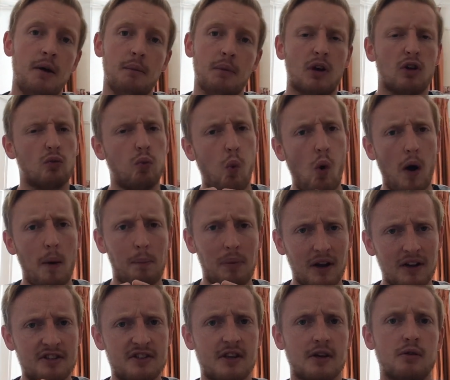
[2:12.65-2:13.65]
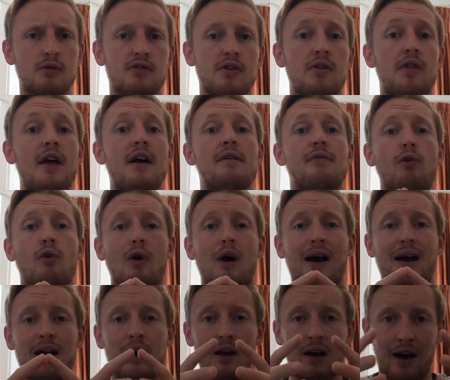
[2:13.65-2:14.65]
because white blood cells are there for
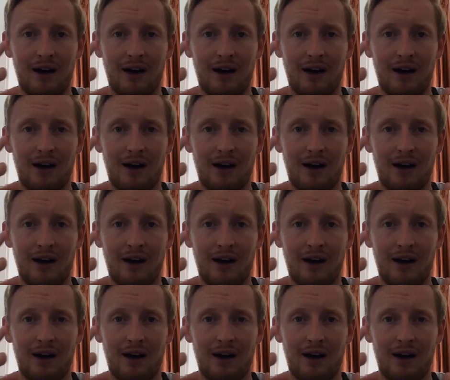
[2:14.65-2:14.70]
our,